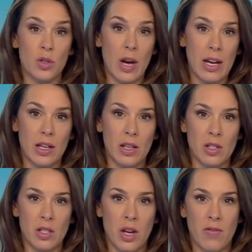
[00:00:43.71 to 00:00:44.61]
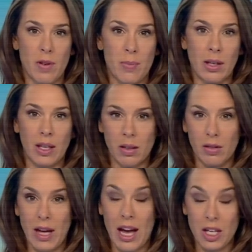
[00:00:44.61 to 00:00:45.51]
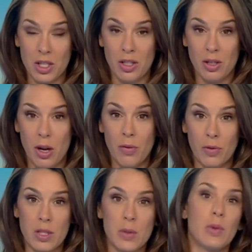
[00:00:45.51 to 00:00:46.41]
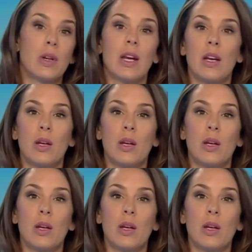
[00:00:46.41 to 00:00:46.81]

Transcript: Australian Conservative Political Action Conference will get